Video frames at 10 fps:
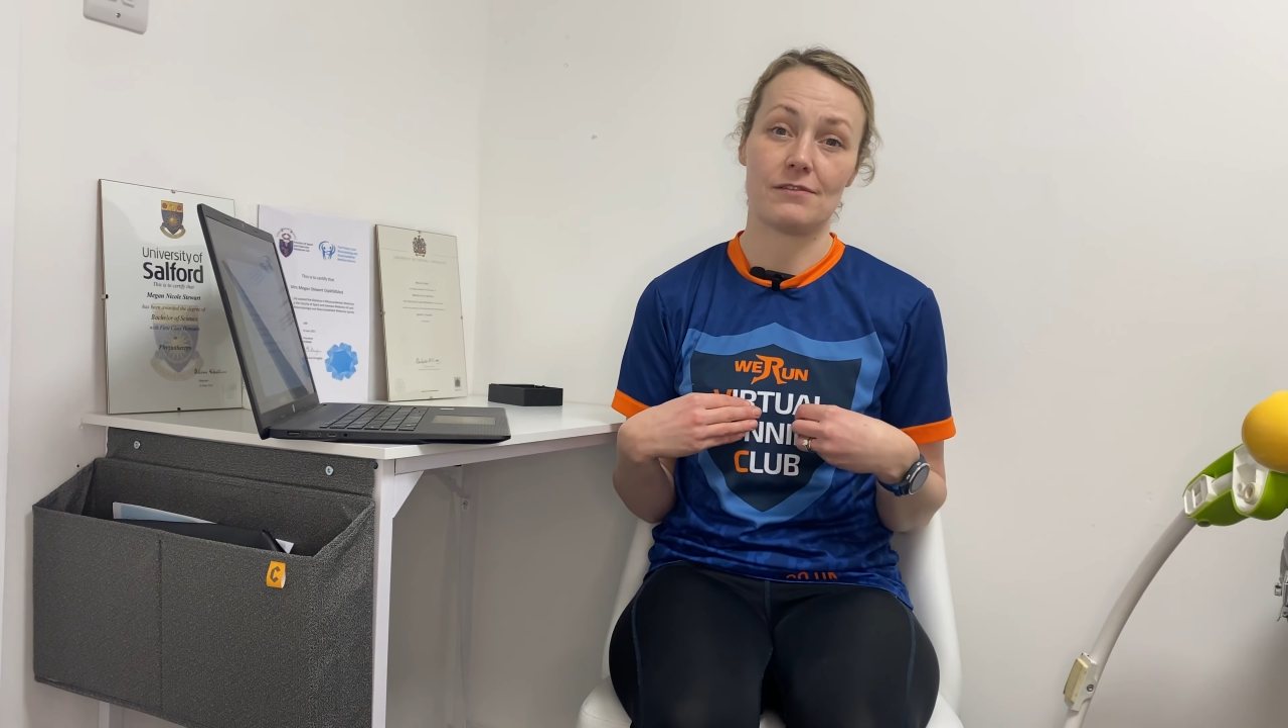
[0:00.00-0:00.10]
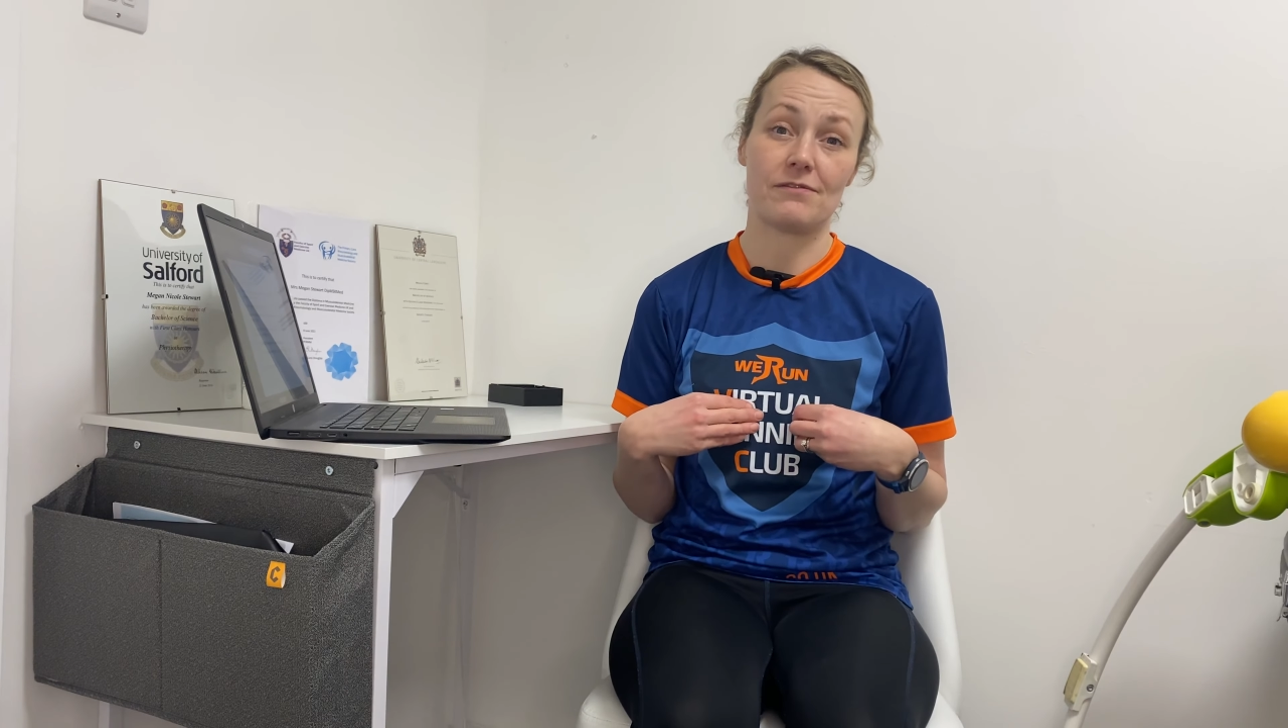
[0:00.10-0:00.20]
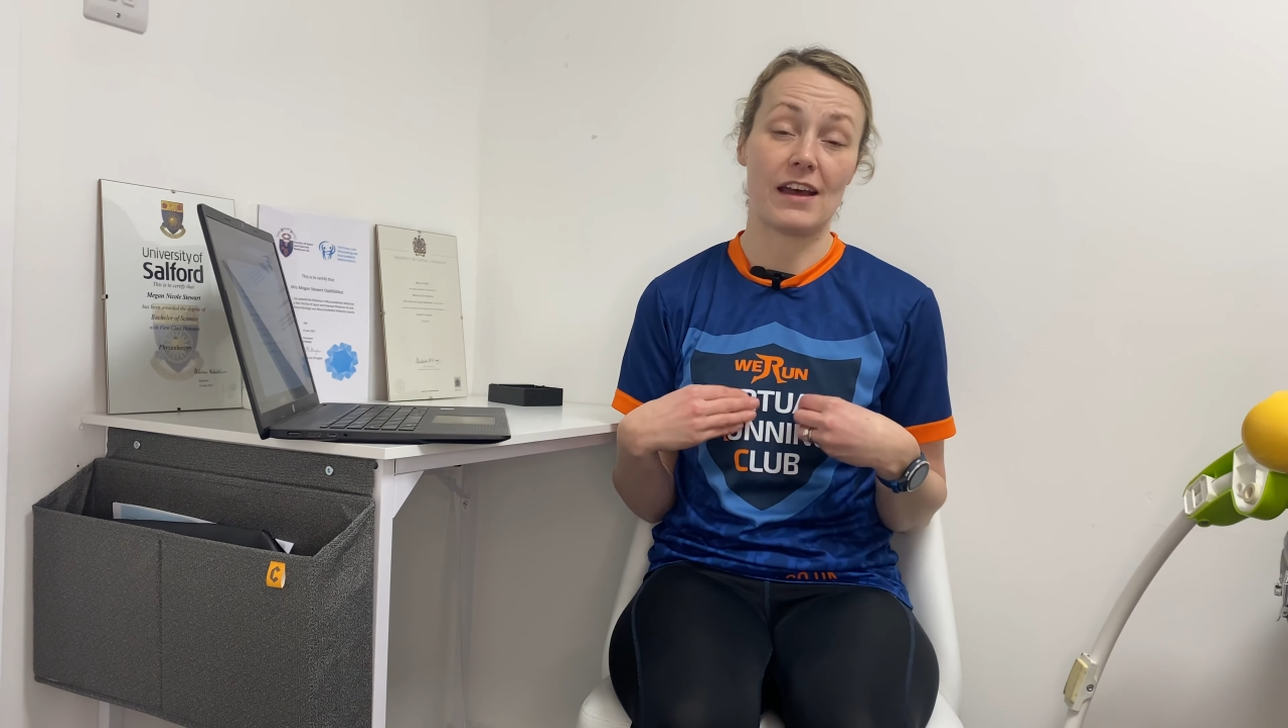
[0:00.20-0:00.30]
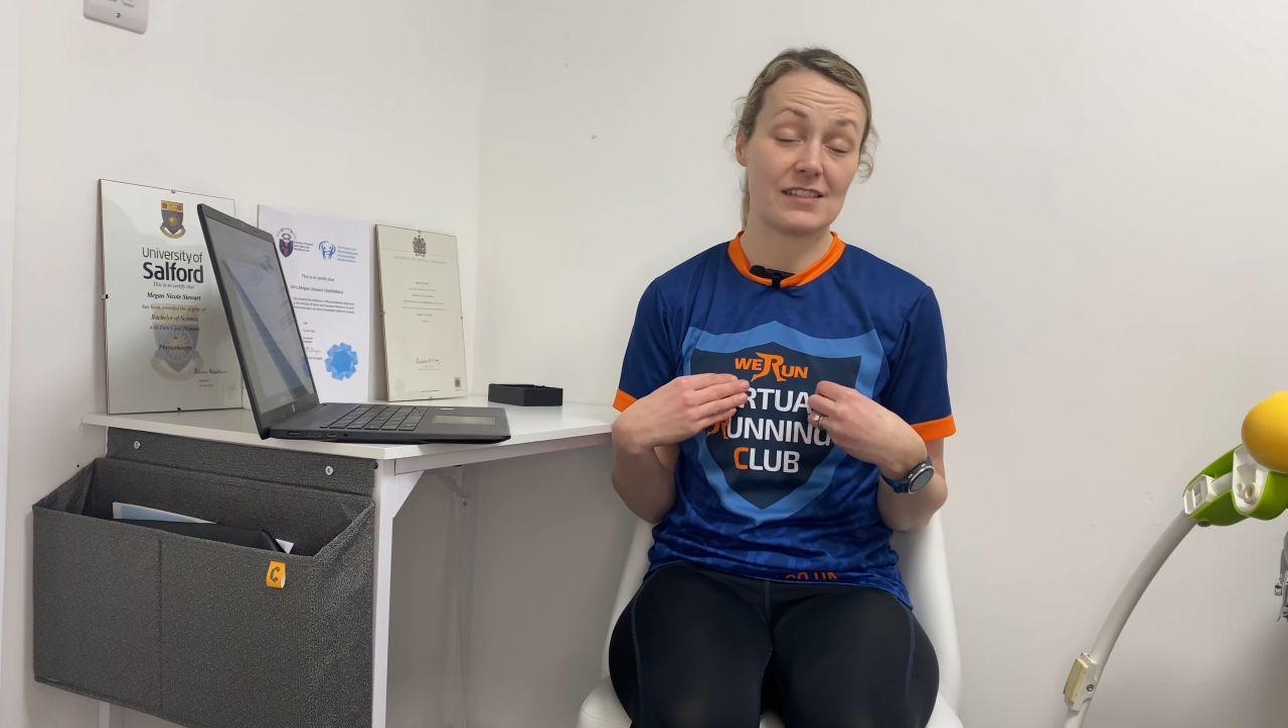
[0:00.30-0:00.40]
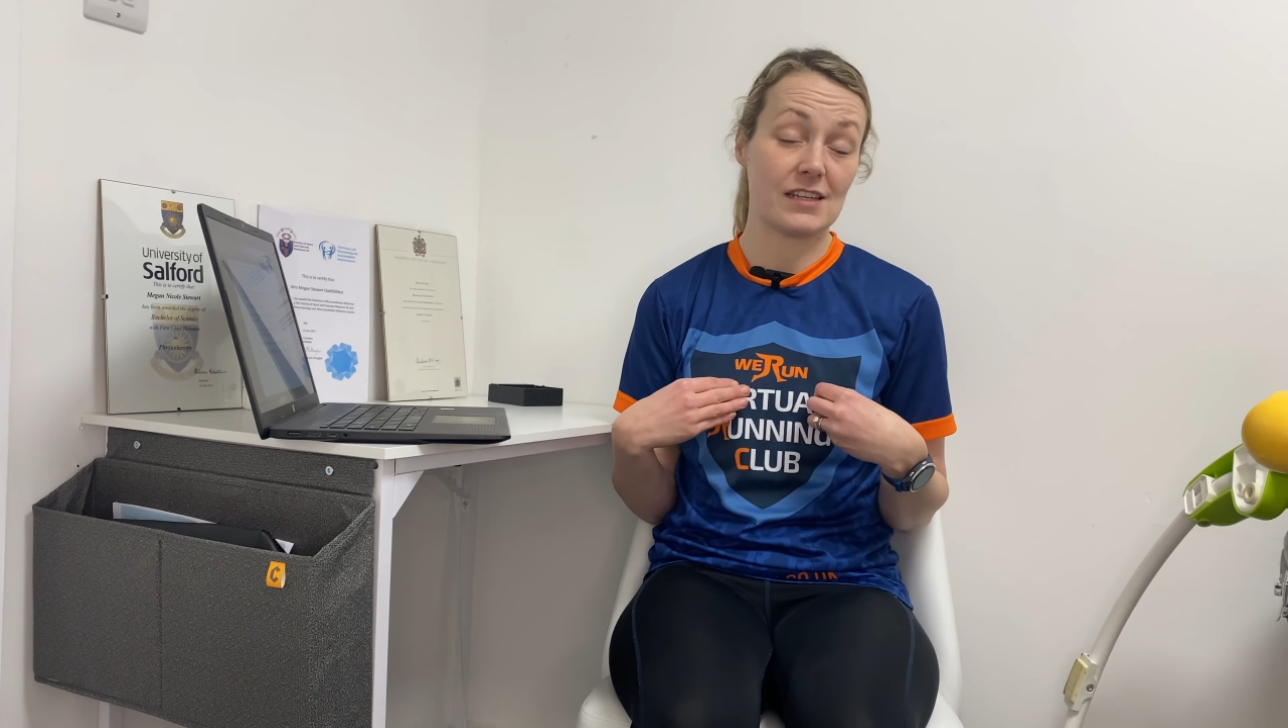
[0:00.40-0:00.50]

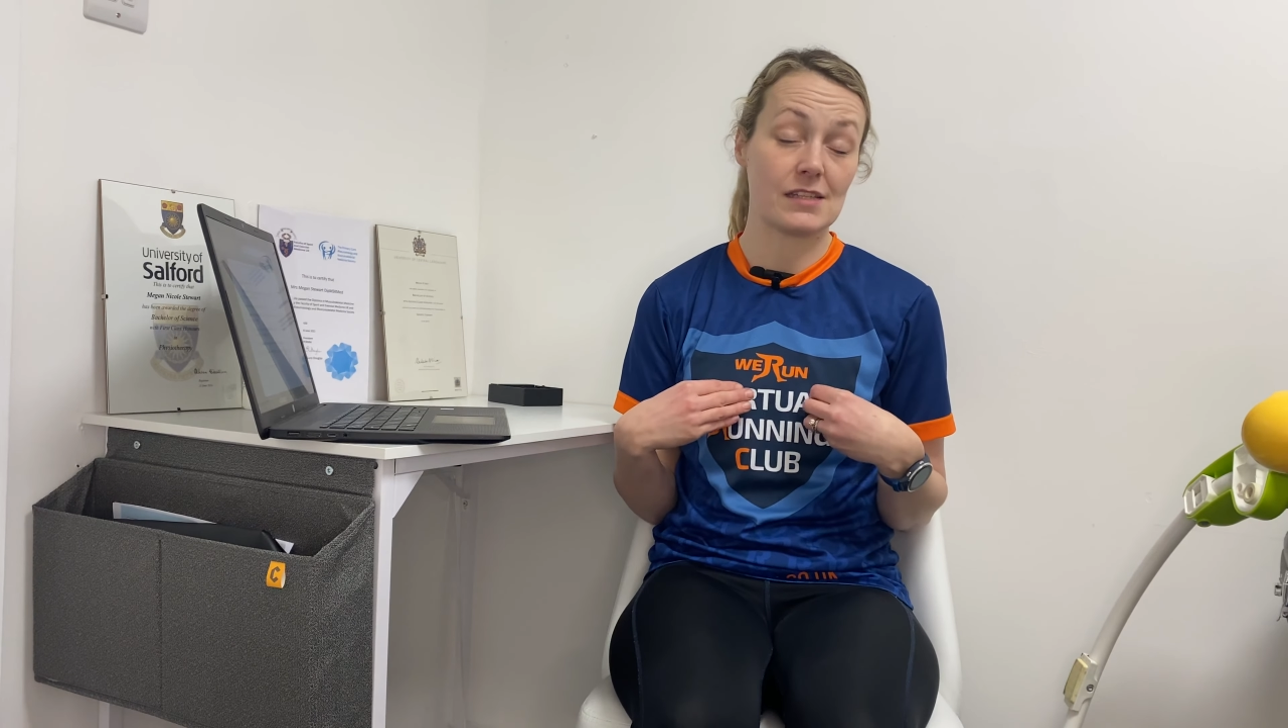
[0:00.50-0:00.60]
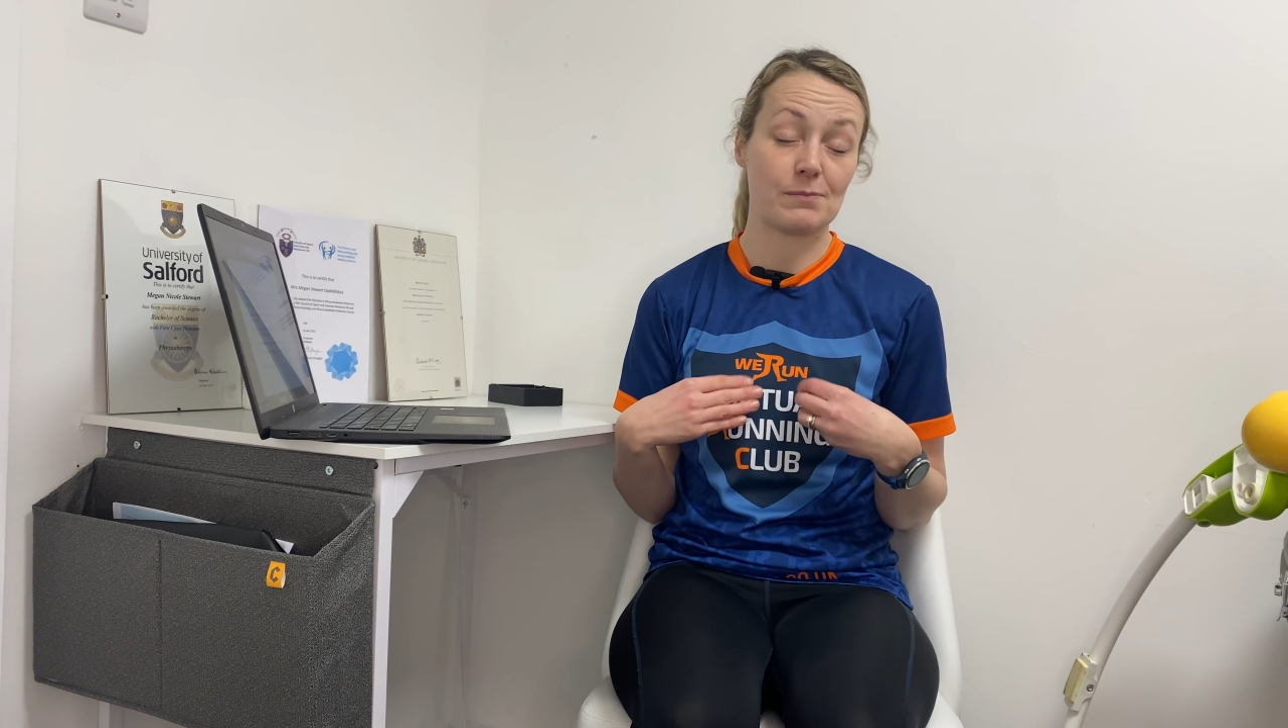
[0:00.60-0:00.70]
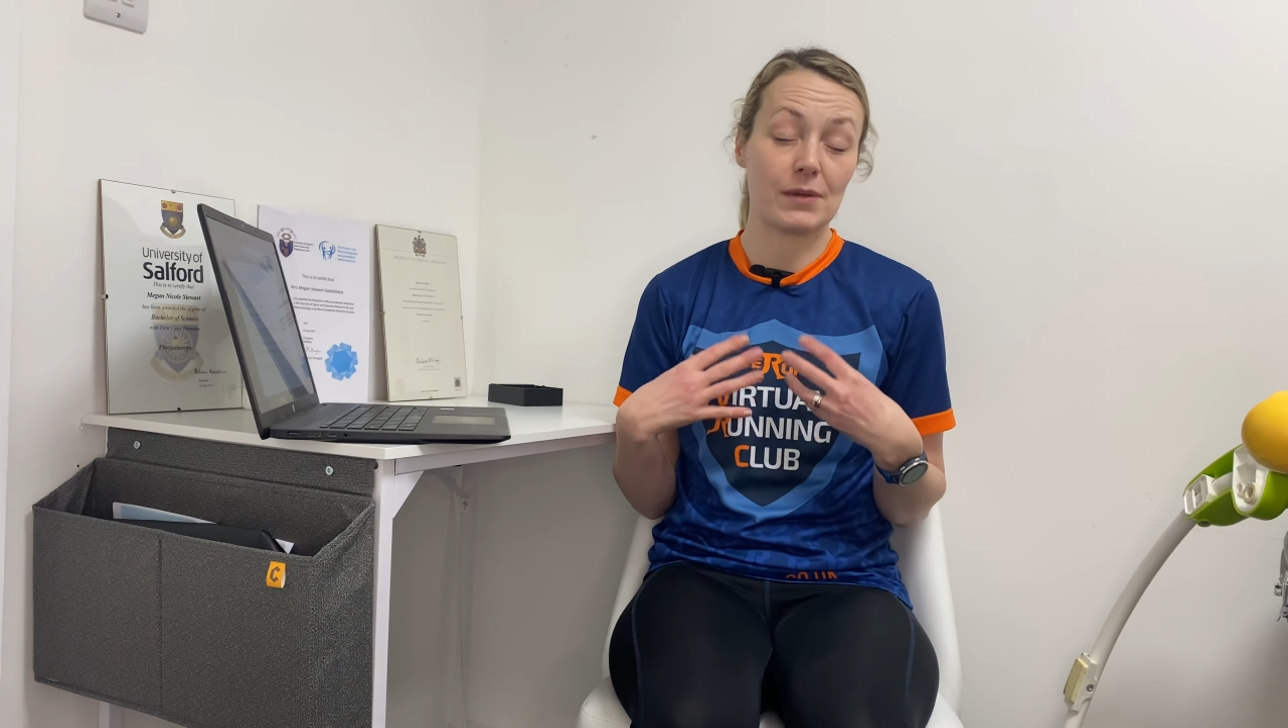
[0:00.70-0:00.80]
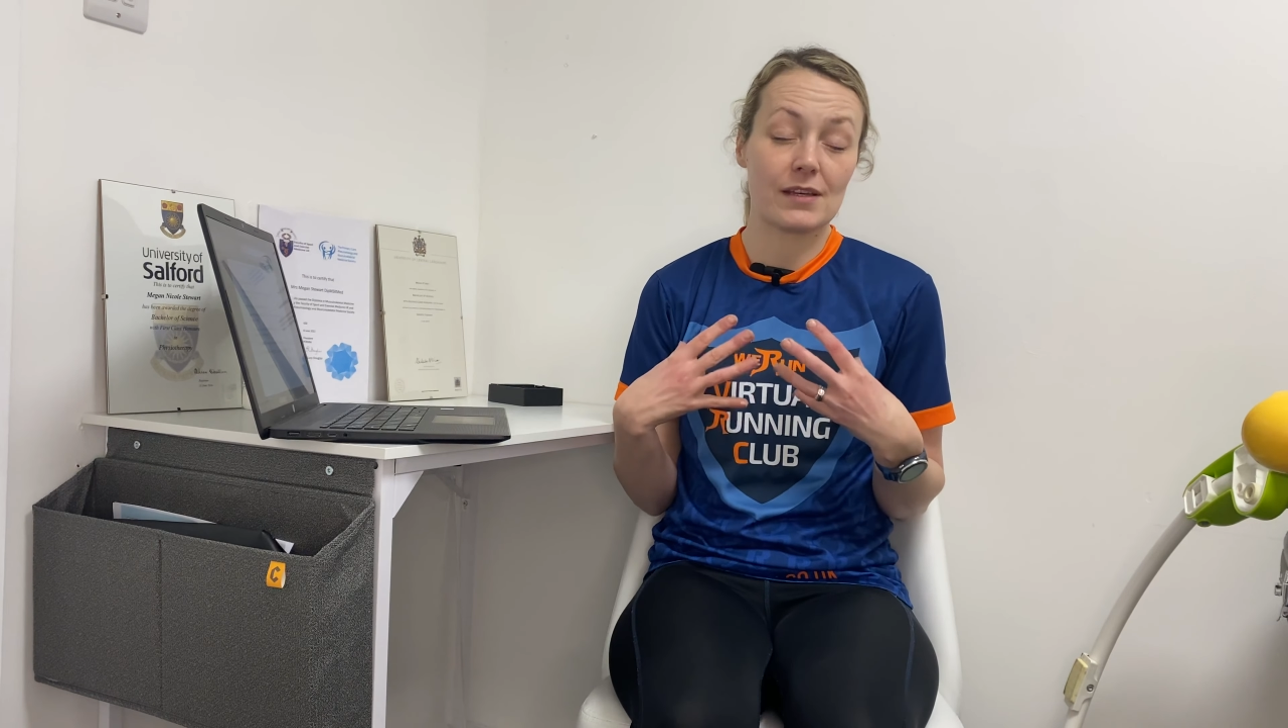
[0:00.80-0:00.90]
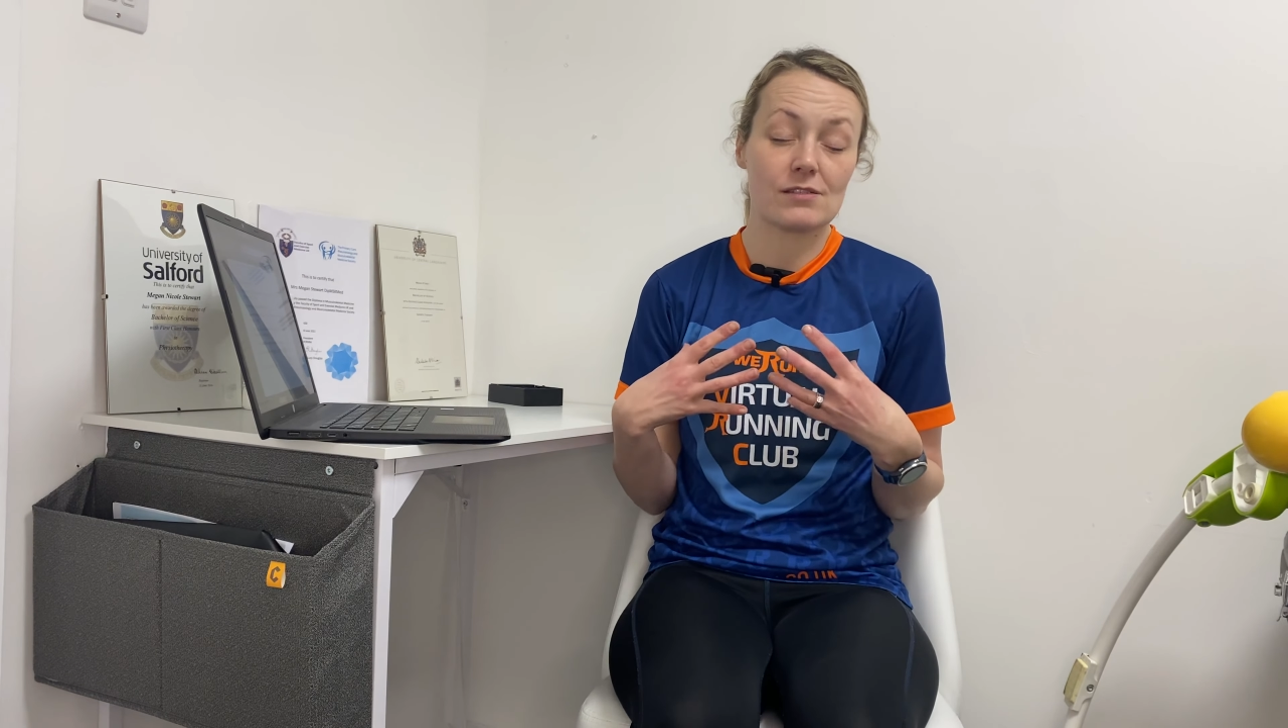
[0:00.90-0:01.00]
factors
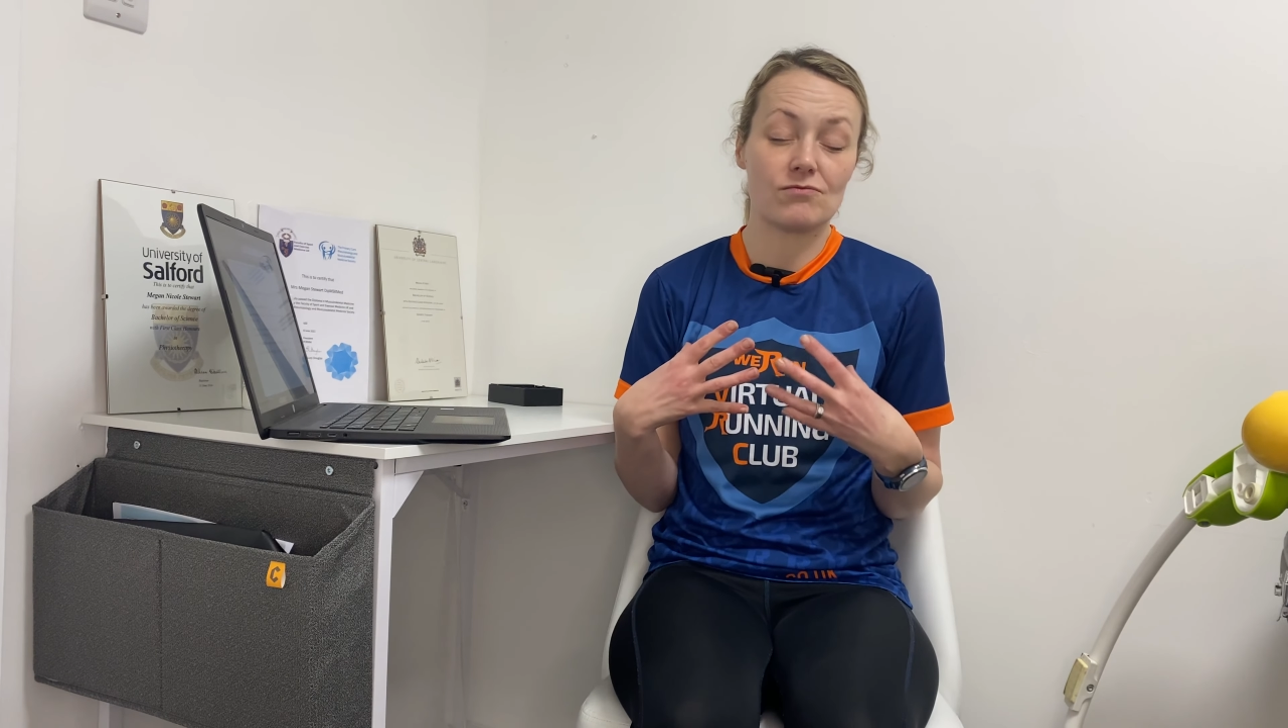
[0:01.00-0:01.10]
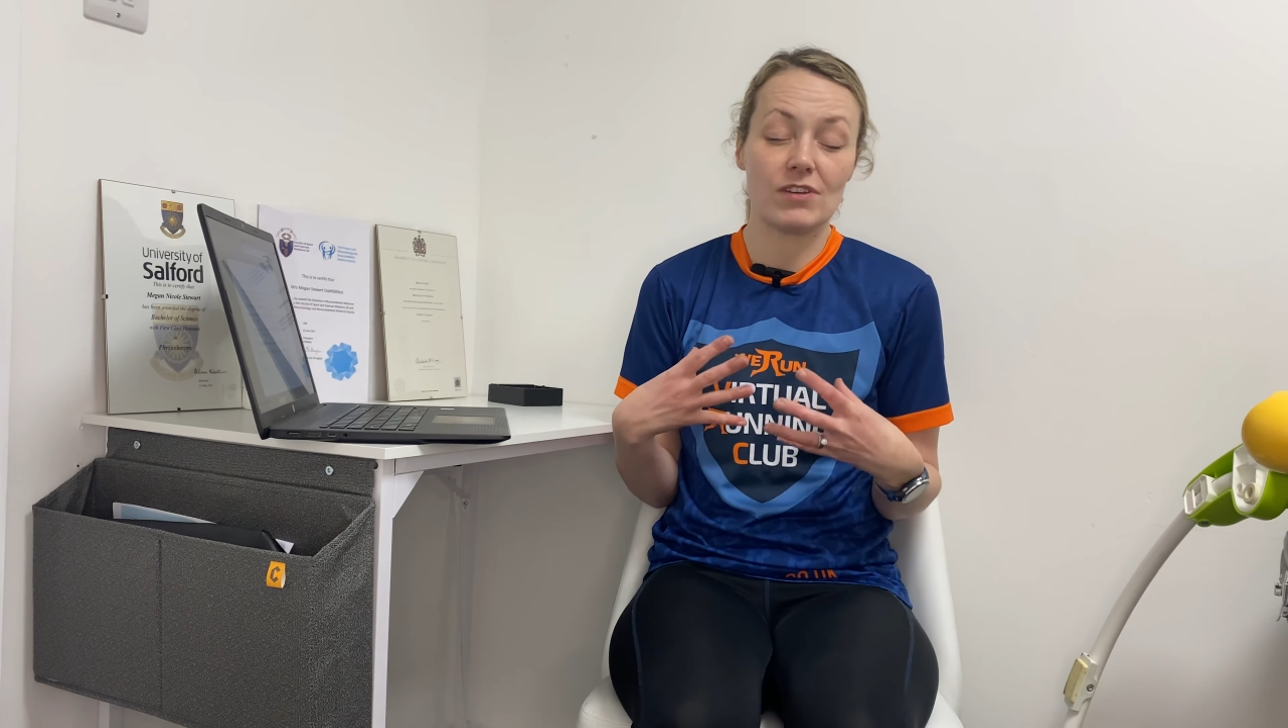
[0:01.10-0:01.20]
because